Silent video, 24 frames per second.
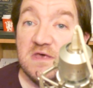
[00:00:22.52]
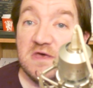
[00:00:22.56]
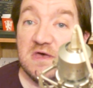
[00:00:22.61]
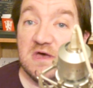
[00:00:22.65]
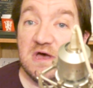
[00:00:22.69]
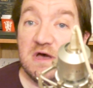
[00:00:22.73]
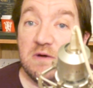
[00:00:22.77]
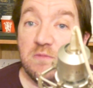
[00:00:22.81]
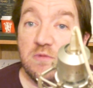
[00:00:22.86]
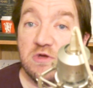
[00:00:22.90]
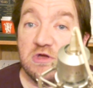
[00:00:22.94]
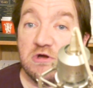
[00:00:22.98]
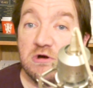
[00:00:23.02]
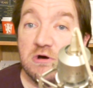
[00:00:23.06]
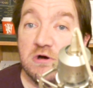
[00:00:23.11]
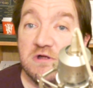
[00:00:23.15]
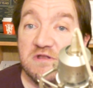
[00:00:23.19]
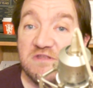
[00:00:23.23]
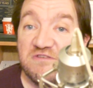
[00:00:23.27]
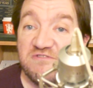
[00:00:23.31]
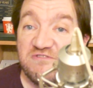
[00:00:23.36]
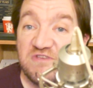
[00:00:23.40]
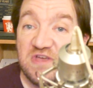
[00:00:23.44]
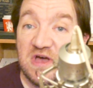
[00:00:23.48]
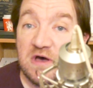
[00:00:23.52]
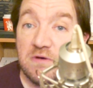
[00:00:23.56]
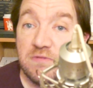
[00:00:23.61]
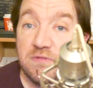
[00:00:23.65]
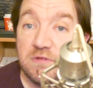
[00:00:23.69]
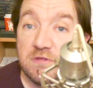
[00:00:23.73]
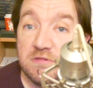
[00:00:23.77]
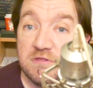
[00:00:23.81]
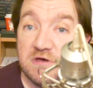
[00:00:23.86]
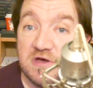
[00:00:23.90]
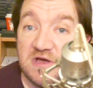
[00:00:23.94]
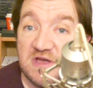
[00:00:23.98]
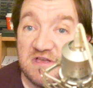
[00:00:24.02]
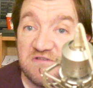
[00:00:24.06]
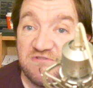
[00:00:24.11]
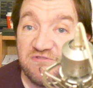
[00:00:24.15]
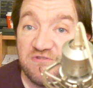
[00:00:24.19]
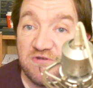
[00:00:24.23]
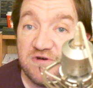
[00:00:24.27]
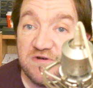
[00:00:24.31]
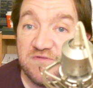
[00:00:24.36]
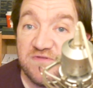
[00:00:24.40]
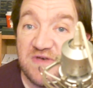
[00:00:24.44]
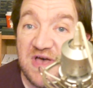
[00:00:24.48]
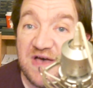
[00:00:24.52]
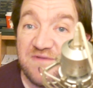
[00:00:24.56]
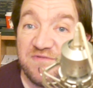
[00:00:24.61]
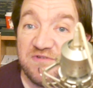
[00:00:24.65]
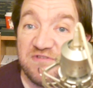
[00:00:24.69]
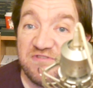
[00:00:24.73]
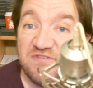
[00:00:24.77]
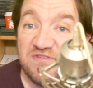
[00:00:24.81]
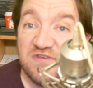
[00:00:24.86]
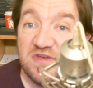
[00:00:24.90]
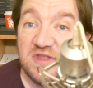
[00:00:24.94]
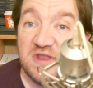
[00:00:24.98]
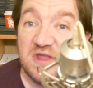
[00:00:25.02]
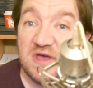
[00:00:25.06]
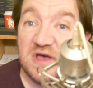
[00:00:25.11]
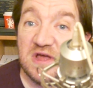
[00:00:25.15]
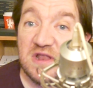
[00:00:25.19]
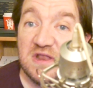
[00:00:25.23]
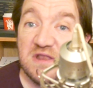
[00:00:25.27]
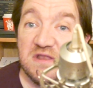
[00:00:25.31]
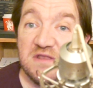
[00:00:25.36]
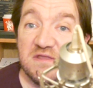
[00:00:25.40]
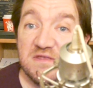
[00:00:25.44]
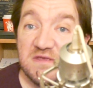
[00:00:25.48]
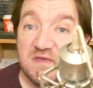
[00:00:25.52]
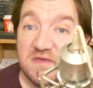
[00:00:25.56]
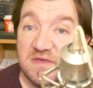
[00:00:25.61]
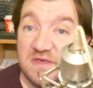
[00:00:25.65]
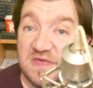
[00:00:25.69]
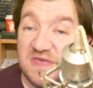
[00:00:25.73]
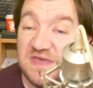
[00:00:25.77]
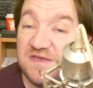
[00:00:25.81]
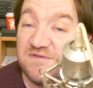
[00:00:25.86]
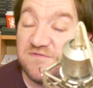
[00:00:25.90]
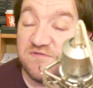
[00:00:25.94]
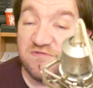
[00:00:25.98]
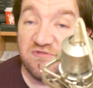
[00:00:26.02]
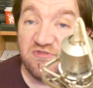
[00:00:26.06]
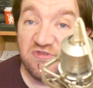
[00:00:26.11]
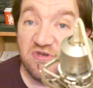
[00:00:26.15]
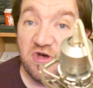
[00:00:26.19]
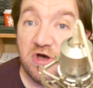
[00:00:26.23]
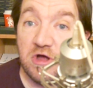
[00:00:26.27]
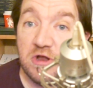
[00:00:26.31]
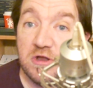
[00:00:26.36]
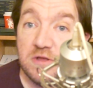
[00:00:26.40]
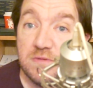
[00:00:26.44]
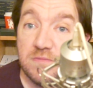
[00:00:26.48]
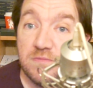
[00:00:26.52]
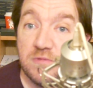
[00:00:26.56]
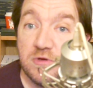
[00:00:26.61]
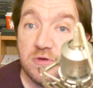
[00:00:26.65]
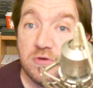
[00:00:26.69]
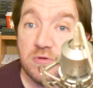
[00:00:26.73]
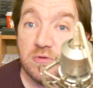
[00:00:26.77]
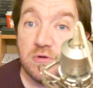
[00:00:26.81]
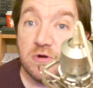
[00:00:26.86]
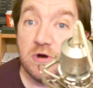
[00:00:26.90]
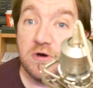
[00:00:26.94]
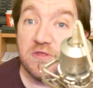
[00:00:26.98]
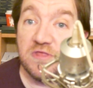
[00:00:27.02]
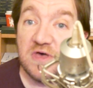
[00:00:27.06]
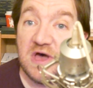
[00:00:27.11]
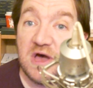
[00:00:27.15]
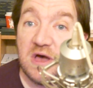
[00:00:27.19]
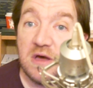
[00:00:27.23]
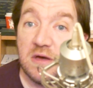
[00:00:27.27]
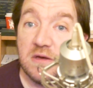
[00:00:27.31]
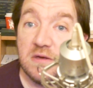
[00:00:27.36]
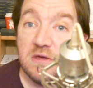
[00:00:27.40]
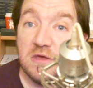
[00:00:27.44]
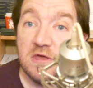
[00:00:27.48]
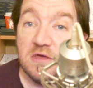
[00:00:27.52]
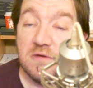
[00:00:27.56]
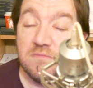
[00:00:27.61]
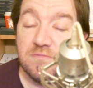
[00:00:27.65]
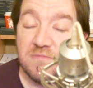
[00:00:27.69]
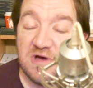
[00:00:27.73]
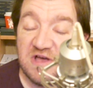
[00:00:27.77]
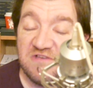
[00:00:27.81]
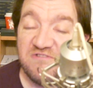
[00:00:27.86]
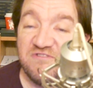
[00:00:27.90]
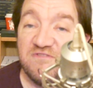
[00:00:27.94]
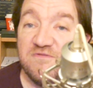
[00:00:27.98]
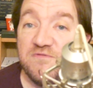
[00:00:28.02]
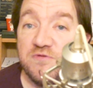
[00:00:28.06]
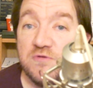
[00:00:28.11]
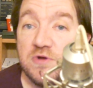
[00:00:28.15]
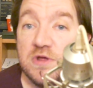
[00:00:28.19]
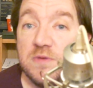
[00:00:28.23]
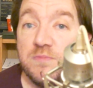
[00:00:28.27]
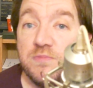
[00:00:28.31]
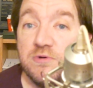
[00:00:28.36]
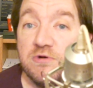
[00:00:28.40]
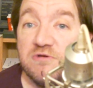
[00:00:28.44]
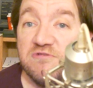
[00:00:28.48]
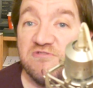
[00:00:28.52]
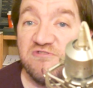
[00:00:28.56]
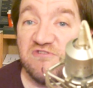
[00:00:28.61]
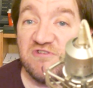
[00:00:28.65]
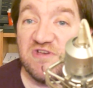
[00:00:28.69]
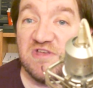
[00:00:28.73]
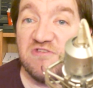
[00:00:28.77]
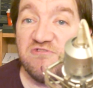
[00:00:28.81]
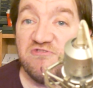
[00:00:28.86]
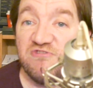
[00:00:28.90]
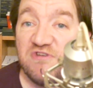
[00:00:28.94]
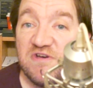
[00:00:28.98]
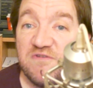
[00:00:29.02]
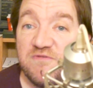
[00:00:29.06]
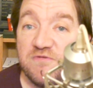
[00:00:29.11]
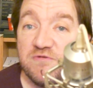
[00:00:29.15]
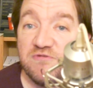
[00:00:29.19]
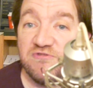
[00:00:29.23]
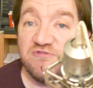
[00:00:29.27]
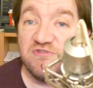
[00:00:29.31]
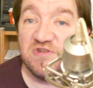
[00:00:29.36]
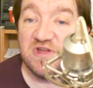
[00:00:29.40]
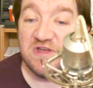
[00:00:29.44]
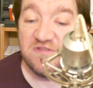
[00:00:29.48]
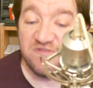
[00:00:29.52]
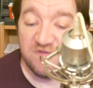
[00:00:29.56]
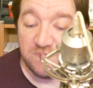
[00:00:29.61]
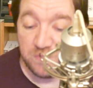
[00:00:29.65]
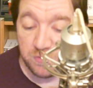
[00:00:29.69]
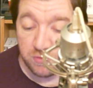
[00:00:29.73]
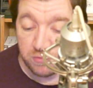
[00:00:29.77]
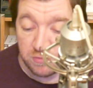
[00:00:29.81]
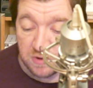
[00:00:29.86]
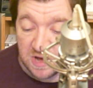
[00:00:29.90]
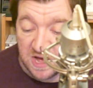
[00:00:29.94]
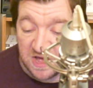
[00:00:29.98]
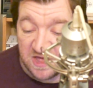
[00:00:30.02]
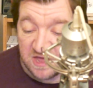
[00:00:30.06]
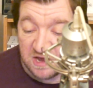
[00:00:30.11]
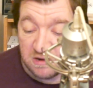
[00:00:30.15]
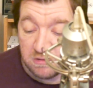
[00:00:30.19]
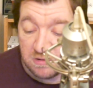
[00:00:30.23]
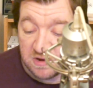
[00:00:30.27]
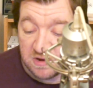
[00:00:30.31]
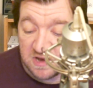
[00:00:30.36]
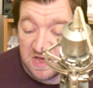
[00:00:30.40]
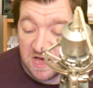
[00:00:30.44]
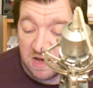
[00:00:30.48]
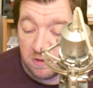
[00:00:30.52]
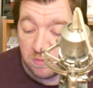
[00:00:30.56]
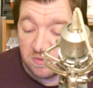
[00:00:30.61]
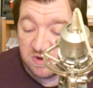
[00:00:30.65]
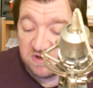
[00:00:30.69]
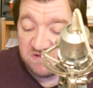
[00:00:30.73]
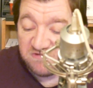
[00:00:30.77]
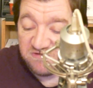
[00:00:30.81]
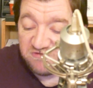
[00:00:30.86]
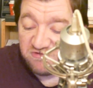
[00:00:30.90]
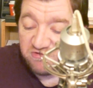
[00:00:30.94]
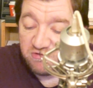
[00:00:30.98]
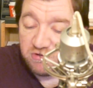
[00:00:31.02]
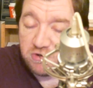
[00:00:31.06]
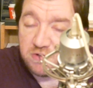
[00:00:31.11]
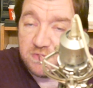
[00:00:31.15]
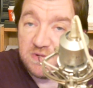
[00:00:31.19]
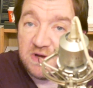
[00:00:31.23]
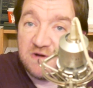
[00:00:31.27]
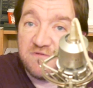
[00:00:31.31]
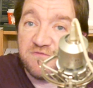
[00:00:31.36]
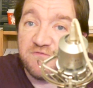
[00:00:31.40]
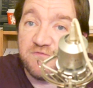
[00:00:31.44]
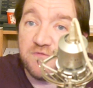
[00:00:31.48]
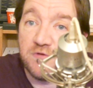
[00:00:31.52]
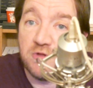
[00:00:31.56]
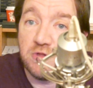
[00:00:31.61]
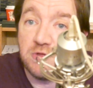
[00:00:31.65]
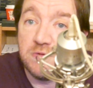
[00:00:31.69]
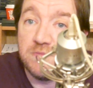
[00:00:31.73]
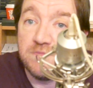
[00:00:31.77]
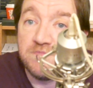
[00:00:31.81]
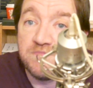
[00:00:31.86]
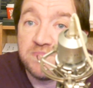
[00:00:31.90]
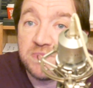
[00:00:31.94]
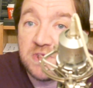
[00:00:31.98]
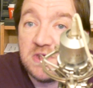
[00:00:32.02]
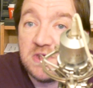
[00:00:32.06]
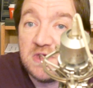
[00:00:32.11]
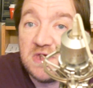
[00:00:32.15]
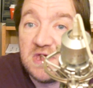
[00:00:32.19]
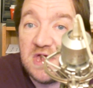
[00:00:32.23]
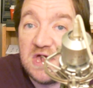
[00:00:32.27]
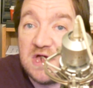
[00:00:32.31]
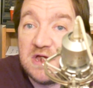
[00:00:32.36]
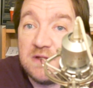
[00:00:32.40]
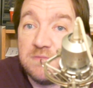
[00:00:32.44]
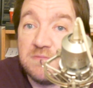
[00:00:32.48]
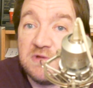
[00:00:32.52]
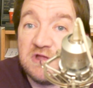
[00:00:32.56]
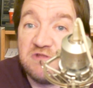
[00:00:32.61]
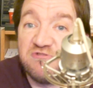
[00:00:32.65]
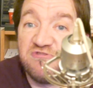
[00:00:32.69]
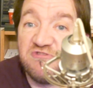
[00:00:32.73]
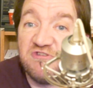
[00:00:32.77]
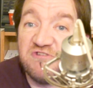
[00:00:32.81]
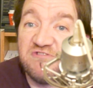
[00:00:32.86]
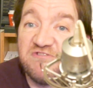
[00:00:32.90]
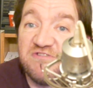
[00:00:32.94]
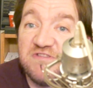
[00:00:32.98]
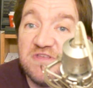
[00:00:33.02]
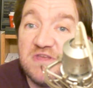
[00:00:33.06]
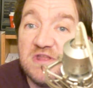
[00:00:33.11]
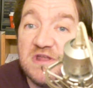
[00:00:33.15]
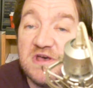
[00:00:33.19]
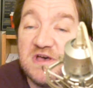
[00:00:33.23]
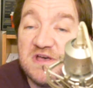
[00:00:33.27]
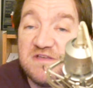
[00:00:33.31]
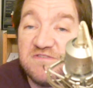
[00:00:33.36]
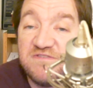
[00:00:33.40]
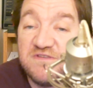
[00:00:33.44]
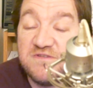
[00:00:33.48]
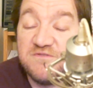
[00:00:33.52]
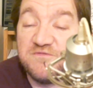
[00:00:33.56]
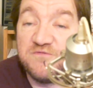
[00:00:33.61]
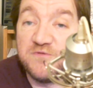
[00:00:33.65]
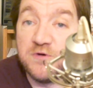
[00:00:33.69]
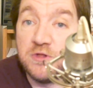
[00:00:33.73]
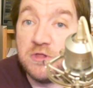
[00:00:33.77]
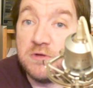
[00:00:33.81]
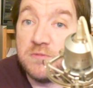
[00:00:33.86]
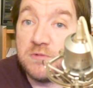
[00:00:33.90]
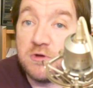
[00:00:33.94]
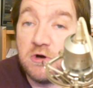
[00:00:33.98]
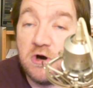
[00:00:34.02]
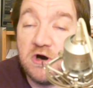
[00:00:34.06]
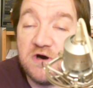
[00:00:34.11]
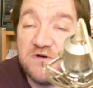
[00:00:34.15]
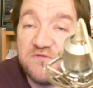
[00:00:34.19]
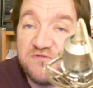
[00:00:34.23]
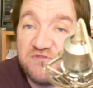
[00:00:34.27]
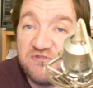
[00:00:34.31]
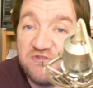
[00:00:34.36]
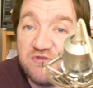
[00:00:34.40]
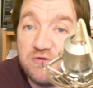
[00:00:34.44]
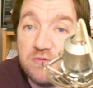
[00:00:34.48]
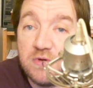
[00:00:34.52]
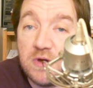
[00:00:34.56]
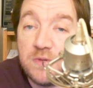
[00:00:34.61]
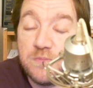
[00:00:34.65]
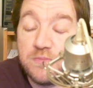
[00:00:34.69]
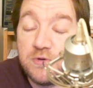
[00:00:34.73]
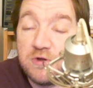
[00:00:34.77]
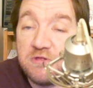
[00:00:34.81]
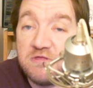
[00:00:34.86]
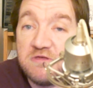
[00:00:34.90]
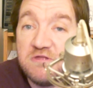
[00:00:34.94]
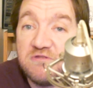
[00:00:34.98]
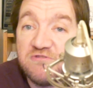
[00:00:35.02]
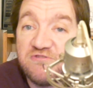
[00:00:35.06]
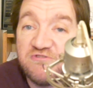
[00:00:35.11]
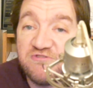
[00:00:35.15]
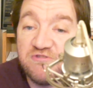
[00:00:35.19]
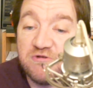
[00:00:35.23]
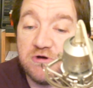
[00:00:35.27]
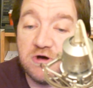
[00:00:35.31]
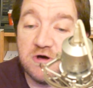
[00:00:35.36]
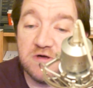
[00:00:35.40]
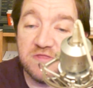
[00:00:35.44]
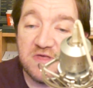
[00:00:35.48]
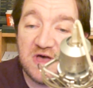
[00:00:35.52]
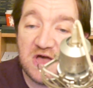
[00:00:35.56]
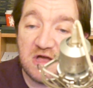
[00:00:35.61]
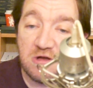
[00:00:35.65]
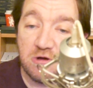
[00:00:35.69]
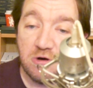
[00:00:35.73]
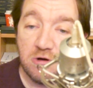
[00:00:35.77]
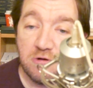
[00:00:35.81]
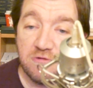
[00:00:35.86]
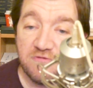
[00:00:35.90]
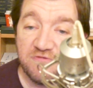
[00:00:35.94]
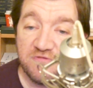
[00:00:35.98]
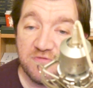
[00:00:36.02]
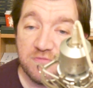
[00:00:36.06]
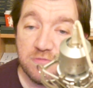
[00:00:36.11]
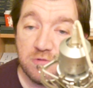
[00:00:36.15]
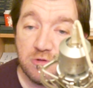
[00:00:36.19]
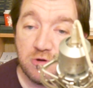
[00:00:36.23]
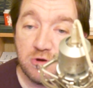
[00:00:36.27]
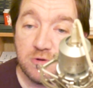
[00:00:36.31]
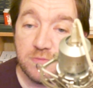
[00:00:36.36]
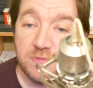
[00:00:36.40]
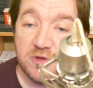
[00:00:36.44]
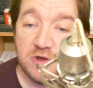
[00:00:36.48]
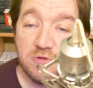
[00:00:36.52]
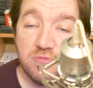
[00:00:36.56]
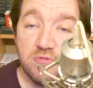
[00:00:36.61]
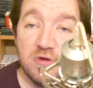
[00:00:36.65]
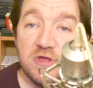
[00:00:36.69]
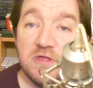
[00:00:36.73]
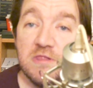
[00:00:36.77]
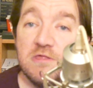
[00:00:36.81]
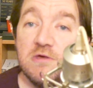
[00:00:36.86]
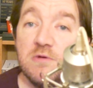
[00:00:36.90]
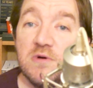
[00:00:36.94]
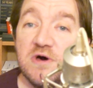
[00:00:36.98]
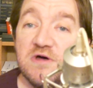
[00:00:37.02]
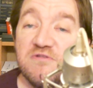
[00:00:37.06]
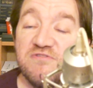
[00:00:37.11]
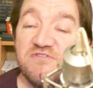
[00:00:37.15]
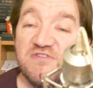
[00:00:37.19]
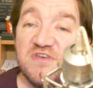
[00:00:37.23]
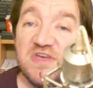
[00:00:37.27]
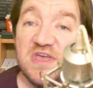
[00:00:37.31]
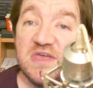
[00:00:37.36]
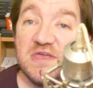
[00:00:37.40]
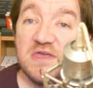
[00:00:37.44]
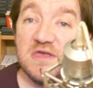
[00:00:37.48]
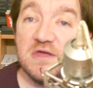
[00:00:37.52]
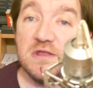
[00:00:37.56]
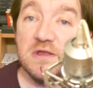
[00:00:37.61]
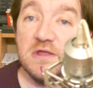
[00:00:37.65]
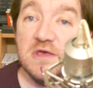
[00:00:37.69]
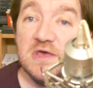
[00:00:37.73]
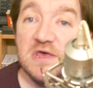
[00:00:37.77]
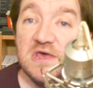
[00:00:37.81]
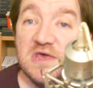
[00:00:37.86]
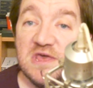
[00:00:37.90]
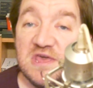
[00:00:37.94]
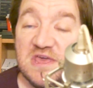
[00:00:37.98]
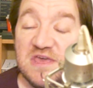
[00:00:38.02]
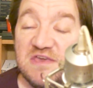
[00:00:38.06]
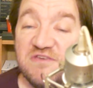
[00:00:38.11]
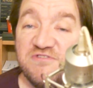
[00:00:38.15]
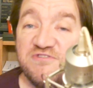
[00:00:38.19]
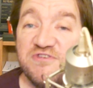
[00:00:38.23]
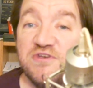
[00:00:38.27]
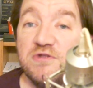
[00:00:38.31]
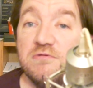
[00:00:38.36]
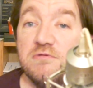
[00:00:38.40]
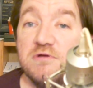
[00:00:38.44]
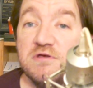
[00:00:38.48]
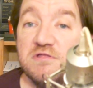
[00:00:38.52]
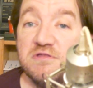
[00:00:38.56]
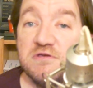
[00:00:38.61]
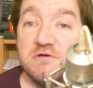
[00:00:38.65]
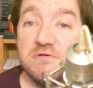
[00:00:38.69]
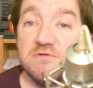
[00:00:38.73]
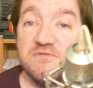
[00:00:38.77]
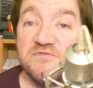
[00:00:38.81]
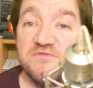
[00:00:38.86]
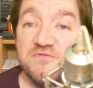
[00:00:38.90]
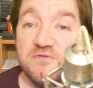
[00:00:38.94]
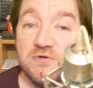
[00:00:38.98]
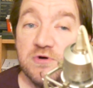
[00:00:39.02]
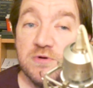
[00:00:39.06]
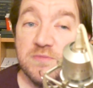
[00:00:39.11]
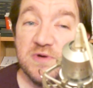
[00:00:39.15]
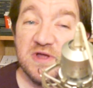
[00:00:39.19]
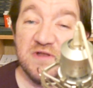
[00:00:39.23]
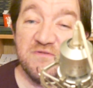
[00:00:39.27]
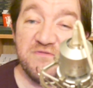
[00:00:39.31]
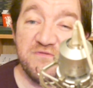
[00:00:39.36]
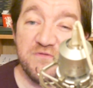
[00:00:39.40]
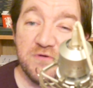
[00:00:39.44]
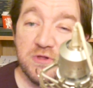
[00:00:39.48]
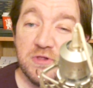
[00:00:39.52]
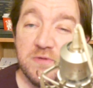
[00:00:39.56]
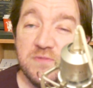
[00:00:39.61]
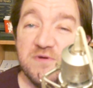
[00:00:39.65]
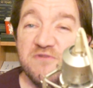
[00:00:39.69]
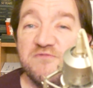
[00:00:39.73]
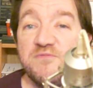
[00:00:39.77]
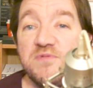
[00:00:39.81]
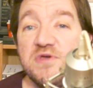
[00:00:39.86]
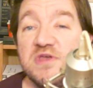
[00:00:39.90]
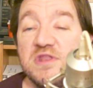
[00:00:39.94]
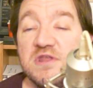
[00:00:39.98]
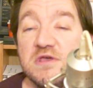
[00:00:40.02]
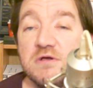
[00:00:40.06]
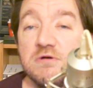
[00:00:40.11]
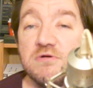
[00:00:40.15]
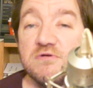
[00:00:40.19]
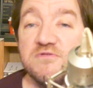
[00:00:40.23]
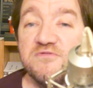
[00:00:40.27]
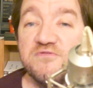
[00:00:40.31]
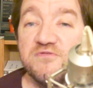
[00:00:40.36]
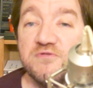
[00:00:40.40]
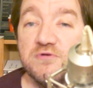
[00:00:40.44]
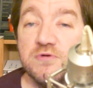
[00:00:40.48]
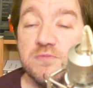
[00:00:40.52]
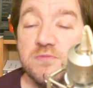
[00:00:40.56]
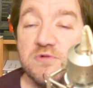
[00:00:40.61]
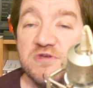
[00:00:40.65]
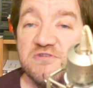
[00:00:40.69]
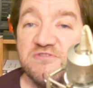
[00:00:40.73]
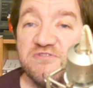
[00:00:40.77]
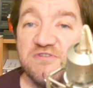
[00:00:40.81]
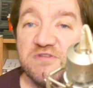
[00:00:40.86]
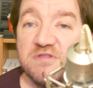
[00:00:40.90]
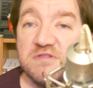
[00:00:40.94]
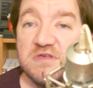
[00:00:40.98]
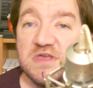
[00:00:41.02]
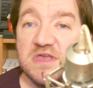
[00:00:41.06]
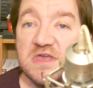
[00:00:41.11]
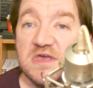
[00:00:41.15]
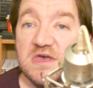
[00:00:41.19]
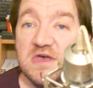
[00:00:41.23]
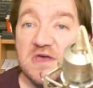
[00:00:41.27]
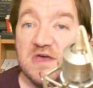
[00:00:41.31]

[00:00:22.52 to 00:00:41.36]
And we can't discount the likes of Everton and even Tottenham, who got that massive 3 points against Sheffield United. But right here and now, we need to talk about Fulham and Manchester United. Fulham got off to a brilliant start. That goal from Lookman, really well taken. He's in really good form, and Fulham have been in good form recently.